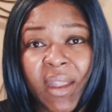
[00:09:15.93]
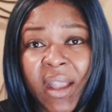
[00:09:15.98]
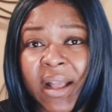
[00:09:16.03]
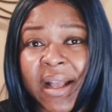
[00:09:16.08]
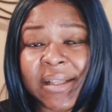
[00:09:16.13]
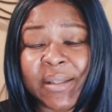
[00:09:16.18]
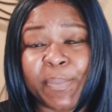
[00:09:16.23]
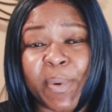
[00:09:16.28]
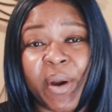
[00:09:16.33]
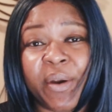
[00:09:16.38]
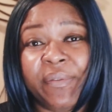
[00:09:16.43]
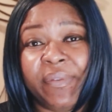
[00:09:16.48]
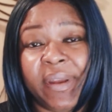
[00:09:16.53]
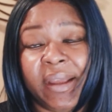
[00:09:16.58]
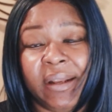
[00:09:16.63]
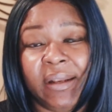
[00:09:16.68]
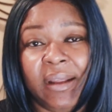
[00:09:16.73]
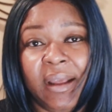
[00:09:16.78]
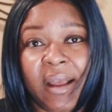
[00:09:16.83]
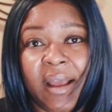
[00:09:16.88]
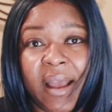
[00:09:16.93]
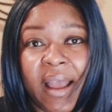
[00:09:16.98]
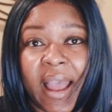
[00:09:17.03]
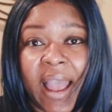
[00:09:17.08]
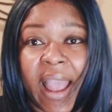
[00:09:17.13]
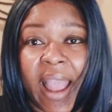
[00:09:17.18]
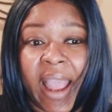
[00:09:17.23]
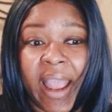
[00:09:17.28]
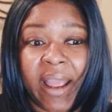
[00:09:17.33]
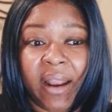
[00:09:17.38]
that's perfect.
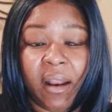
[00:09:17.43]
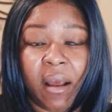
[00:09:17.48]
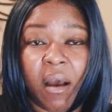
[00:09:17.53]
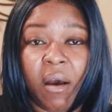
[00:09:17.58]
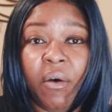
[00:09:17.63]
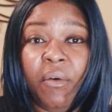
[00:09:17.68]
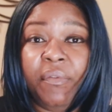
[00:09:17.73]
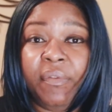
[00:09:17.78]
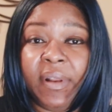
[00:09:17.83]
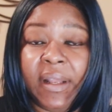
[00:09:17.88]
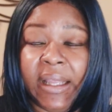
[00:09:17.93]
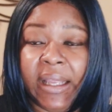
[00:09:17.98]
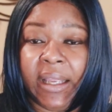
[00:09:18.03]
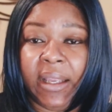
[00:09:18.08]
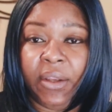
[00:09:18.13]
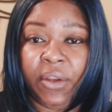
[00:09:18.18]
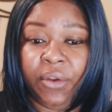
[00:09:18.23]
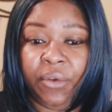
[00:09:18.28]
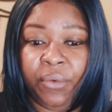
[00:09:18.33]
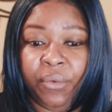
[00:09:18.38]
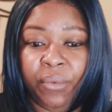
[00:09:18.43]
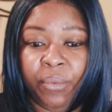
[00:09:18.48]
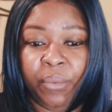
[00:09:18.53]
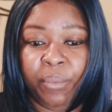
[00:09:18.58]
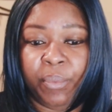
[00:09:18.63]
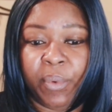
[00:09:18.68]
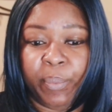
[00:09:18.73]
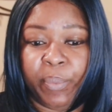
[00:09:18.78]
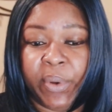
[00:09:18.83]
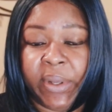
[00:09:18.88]
And hopefully you
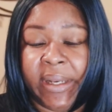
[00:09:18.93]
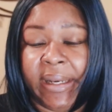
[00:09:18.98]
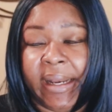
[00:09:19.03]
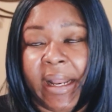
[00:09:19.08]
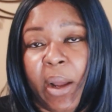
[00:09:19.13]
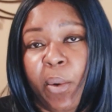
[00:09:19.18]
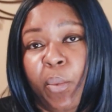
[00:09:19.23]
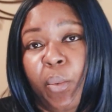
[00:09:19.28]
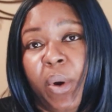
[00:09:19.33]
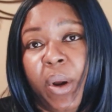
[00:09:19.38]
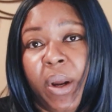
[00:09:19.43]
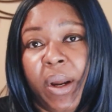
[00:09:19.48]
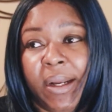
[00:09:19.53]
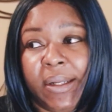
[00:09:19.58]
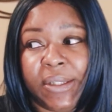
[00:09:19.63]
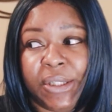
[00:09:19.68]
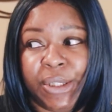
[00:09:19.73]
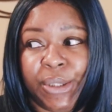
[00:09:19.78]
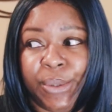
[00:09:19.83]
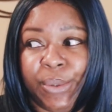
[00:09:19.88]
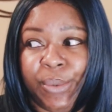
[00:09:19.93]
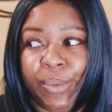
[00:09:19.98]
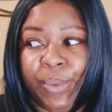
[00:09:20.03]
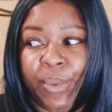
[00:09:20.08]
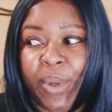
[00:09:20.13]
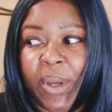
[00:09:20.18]
put in that work to